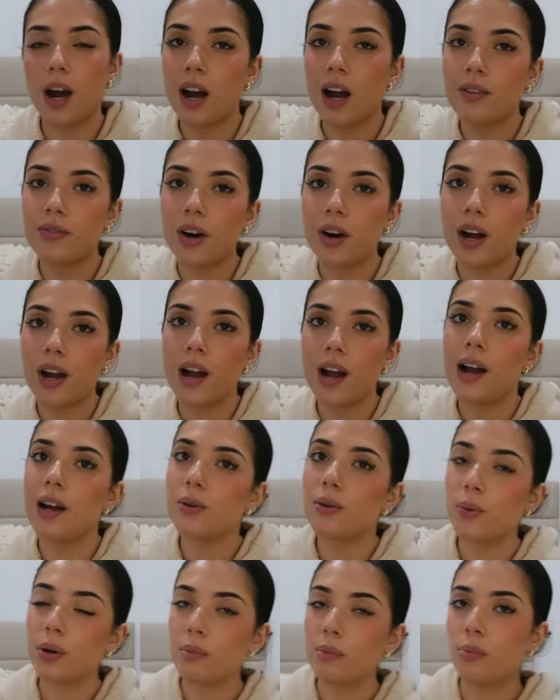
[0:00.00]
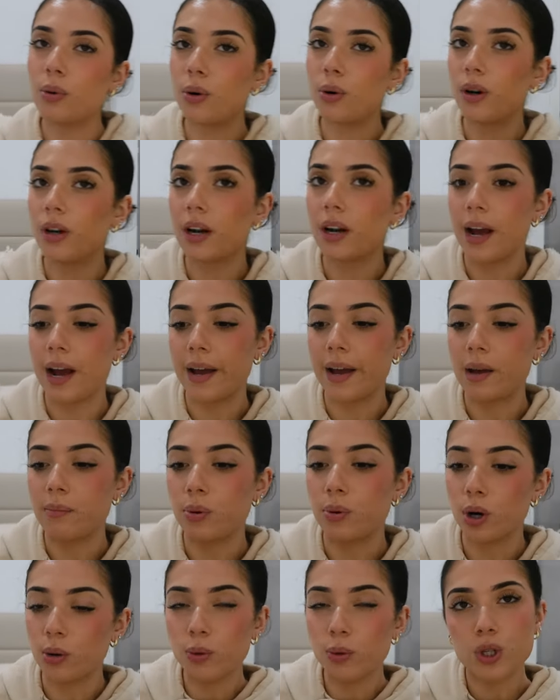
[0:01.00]
Hi-Fi, and we bought a
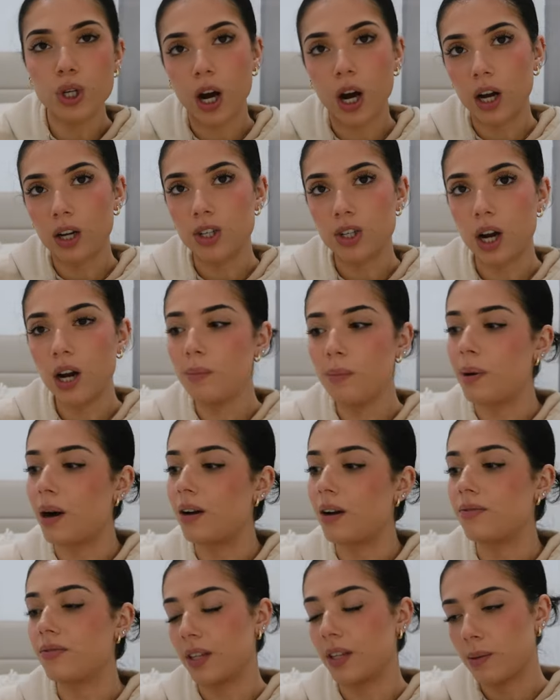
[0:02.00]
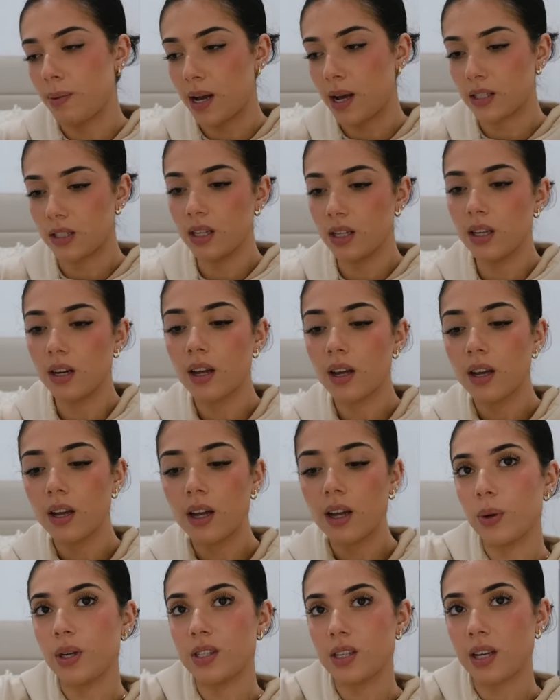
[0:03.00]
portable charger, but Philip has it.
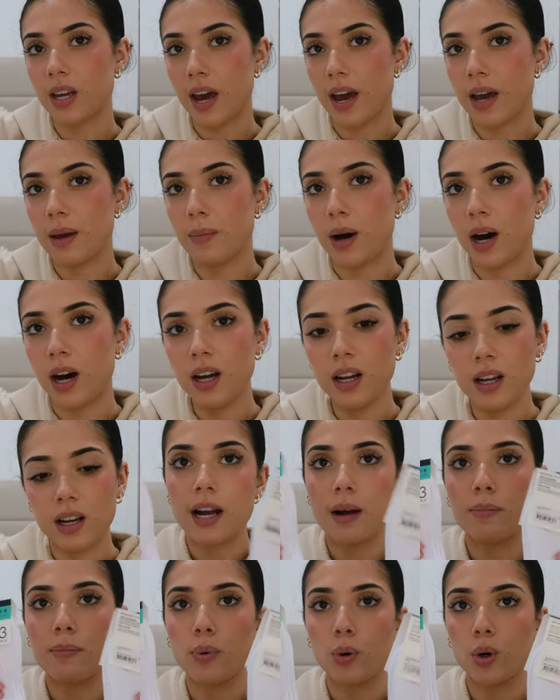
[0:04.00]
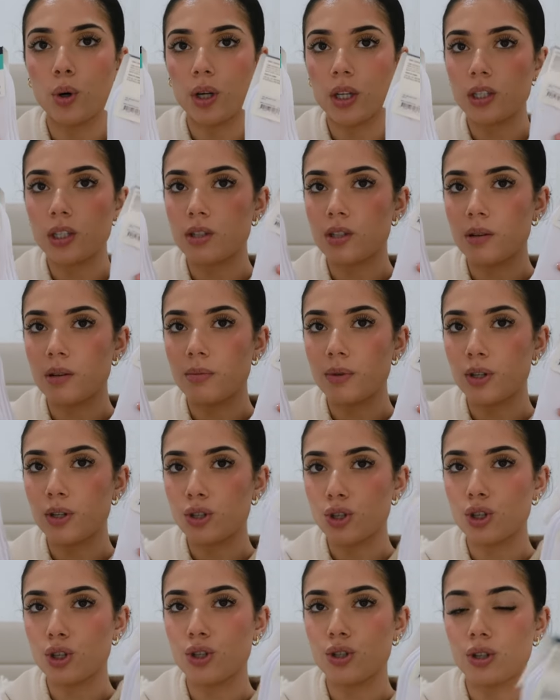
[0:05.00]
Went into Kmart, I bought some
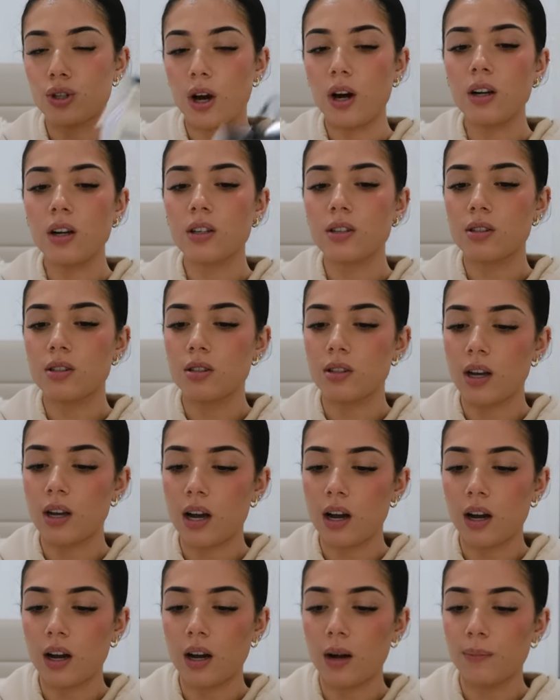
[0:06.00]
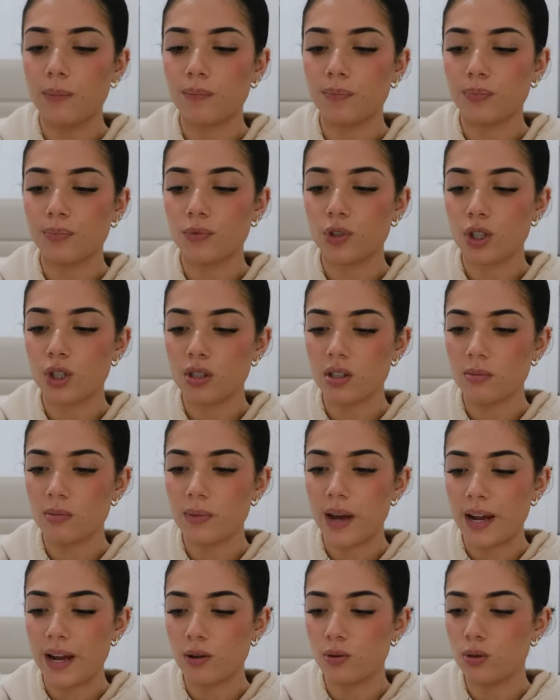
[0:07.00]
new socks, just
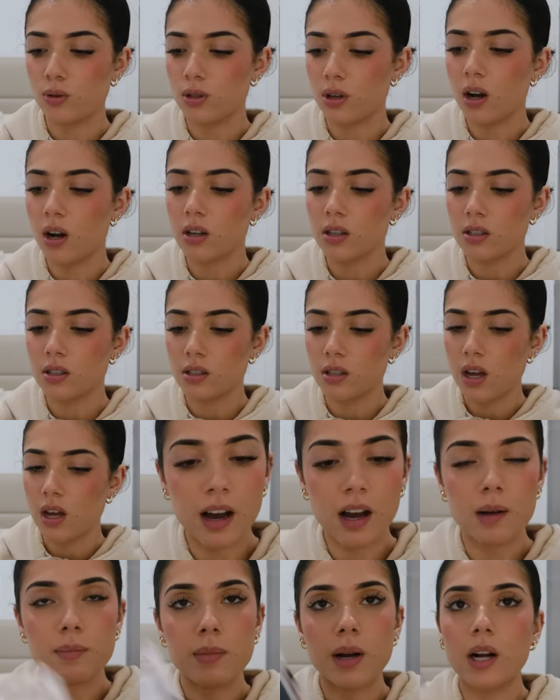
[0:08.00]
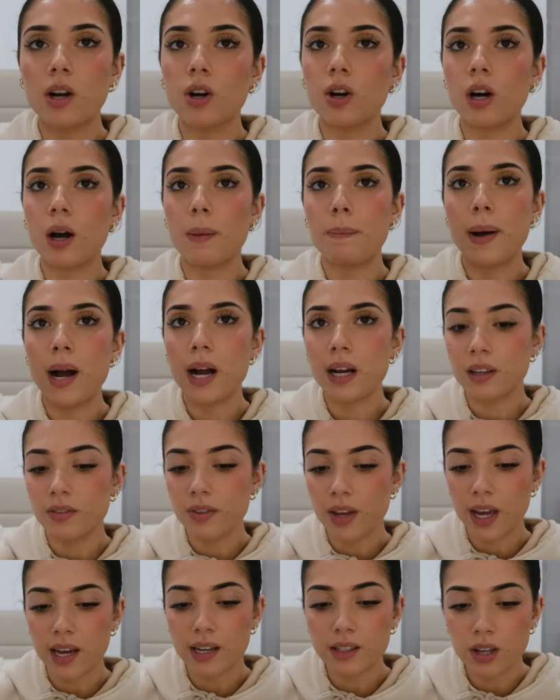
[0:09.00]
some ankle socks. I got a pack
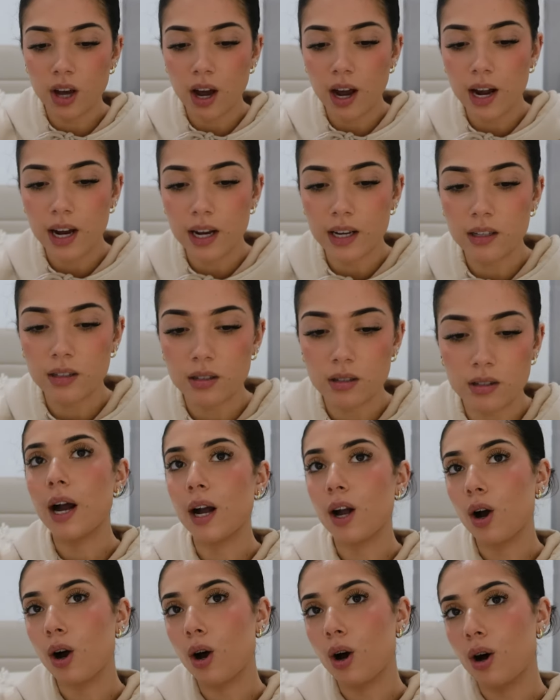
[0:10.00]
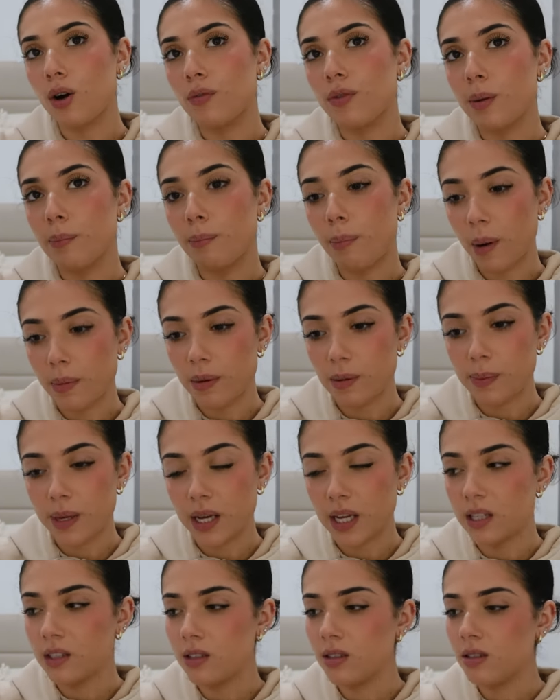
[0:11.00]
of hair ties, pack of bobby
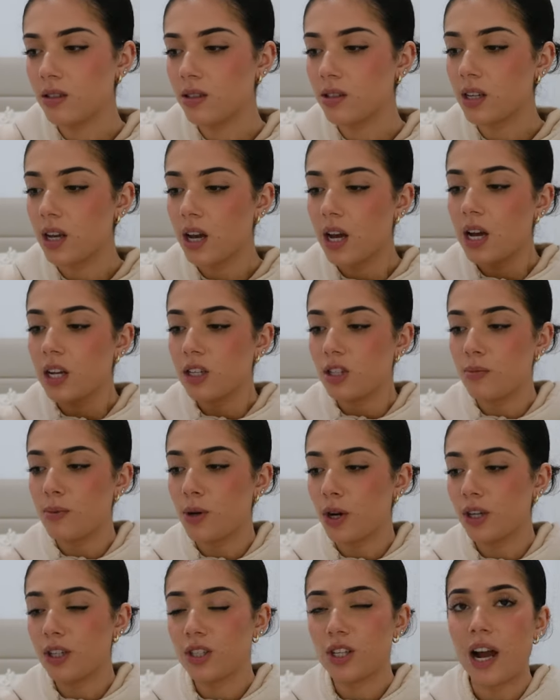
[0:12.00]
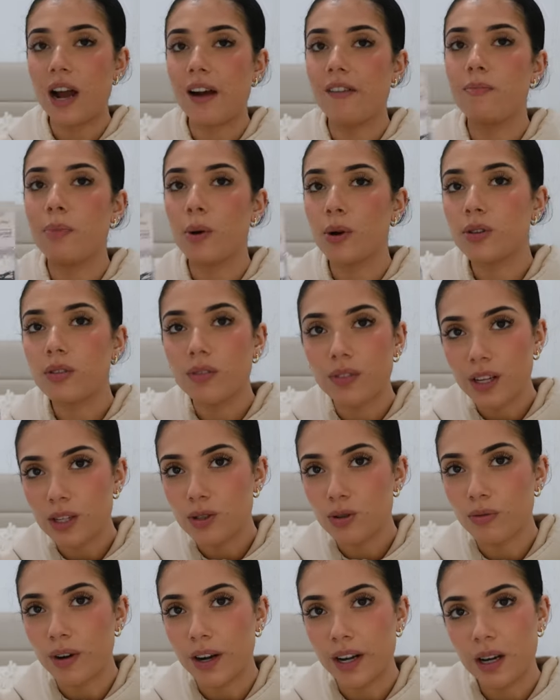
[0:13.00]
pins, To be honest, I have both of
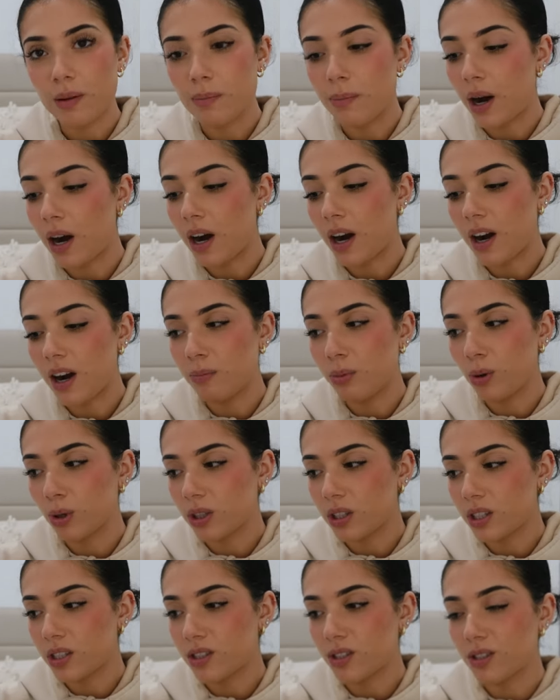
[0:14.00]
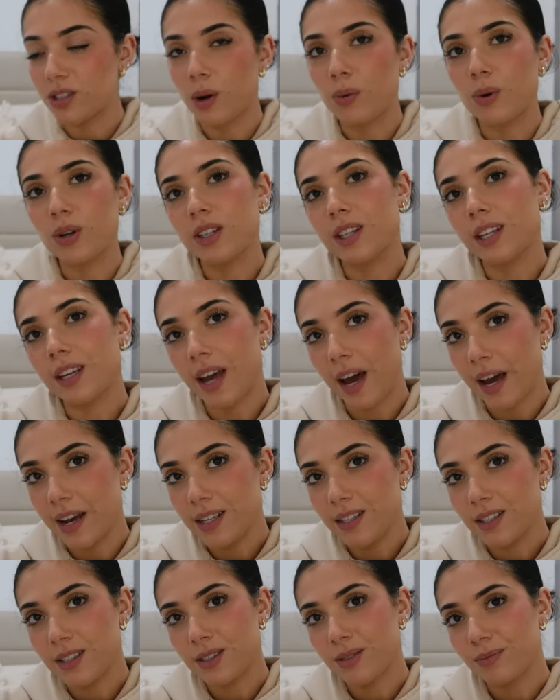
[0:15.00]
these already, but I bought this because I wanted the
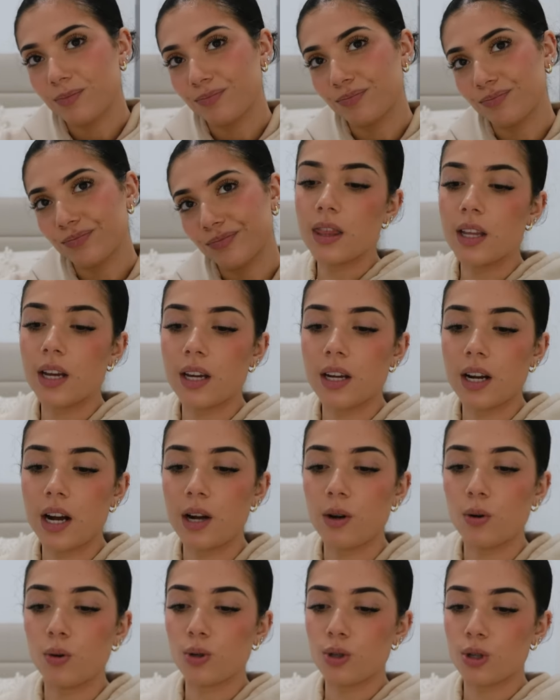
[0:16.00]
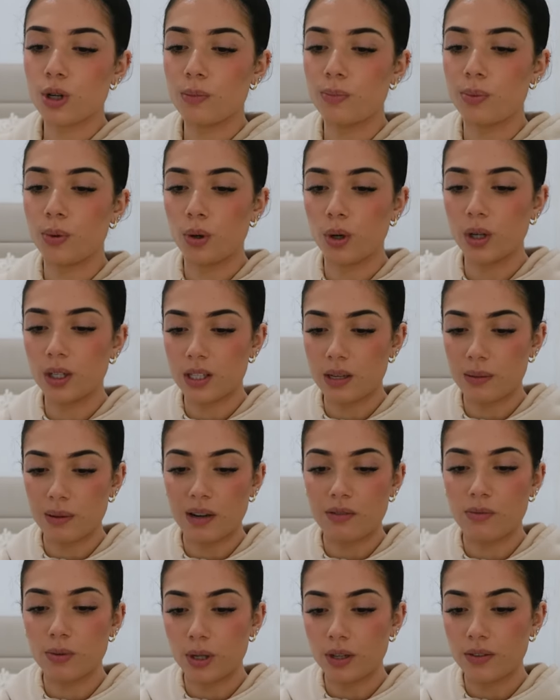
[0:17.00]
case. And then I also bought
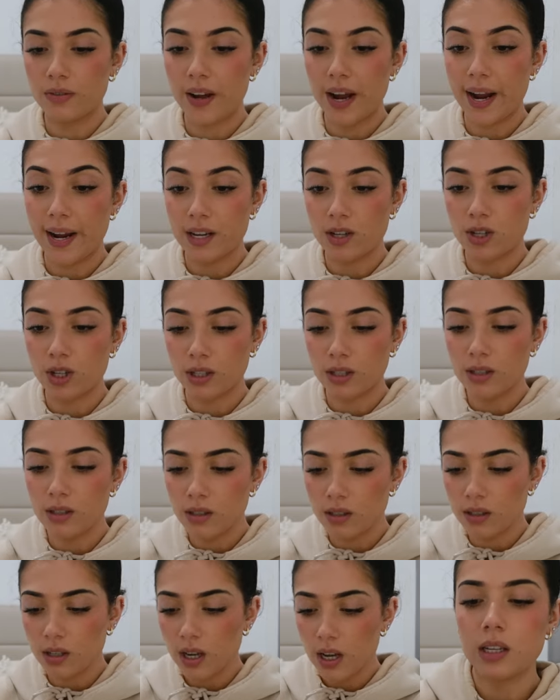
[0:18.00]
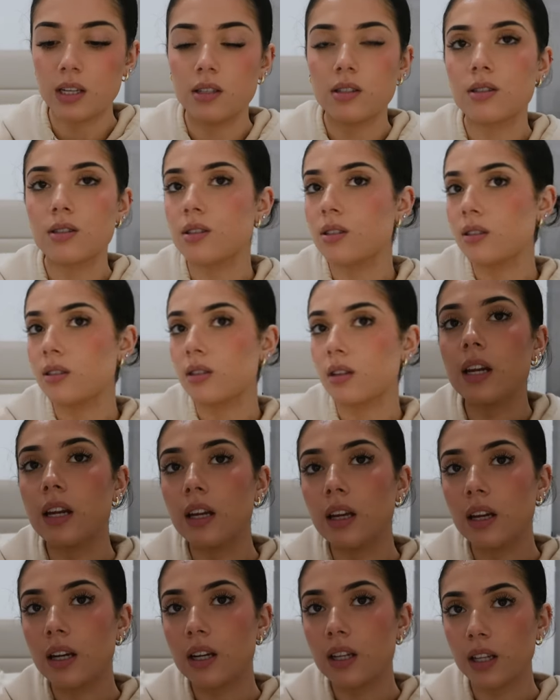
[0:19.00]
something I've wanted for ages, these
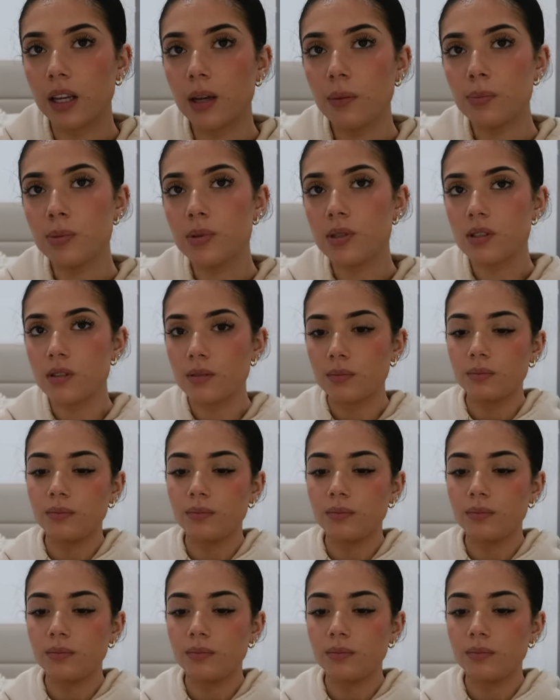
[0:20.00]
bedding clips.